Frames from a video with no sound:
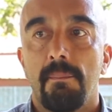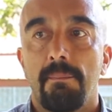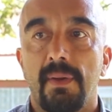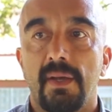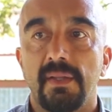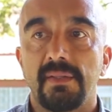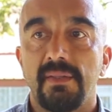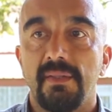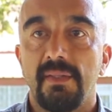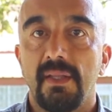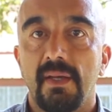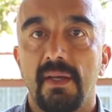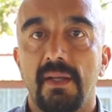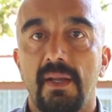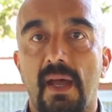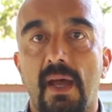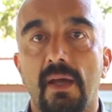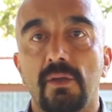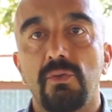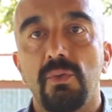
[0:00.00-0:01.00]
but they're
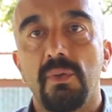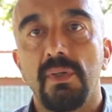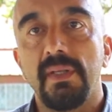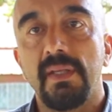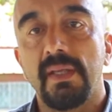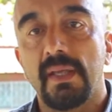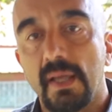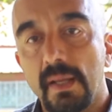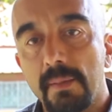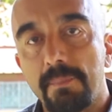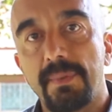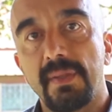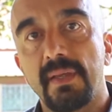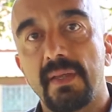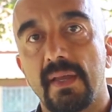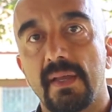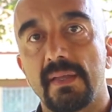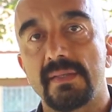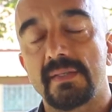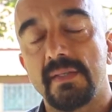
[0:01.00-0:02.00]
actually
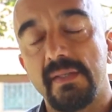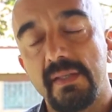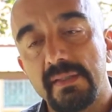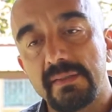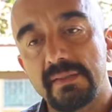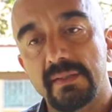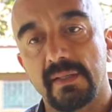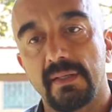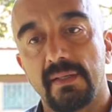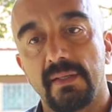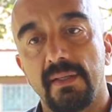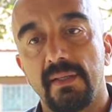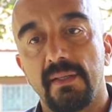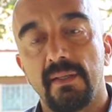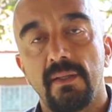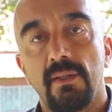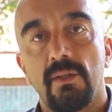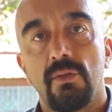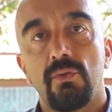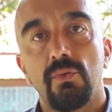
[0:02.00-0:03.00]
helping us literally
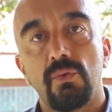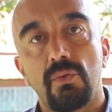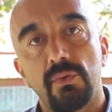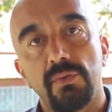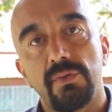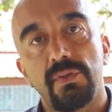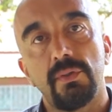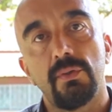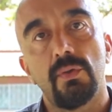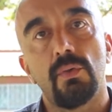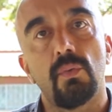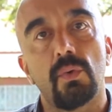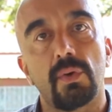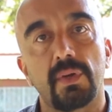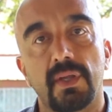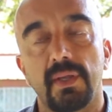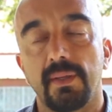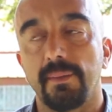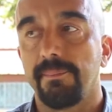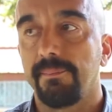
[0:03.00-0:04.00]
to continue
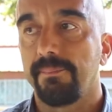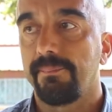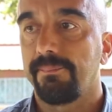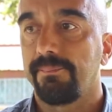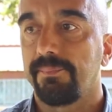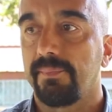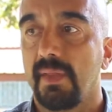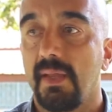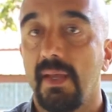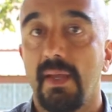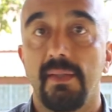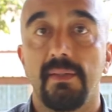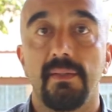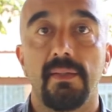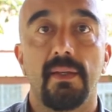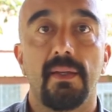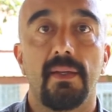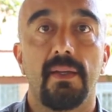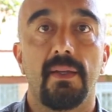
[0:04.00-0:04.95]
working, and